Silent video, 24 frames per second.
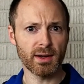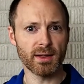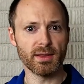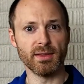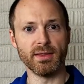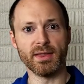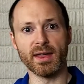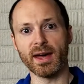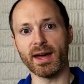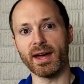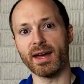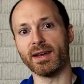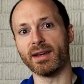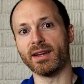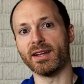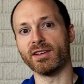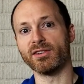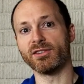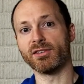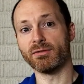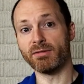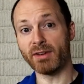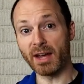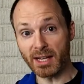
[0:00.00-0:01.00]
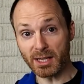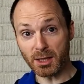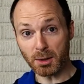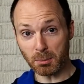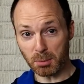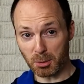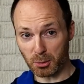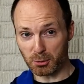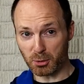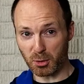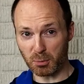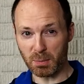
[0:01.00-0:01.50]
that is
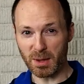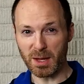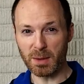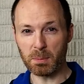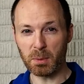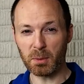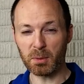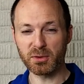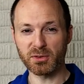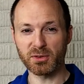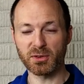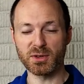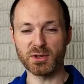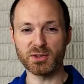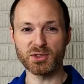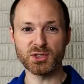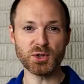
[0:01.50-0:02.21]
available to people so that